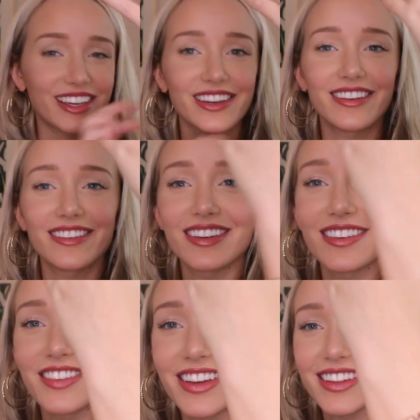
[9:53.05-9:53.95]
cute.
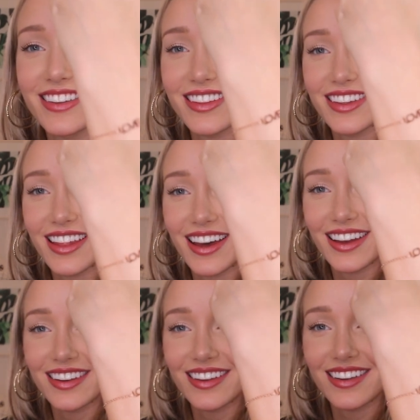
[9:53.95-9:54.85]
You can see
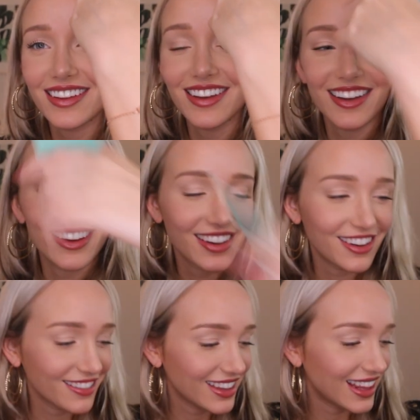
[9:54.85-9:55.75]
that.
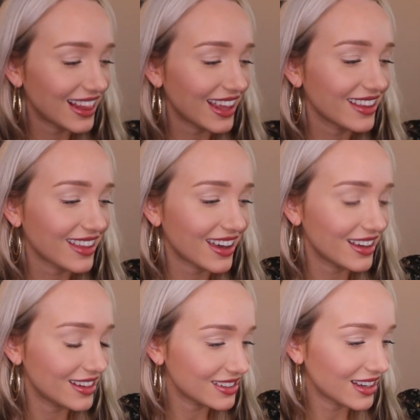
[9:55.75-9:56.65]
I really like
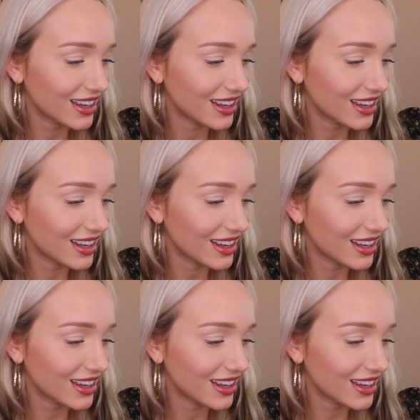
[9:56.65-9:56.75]
that.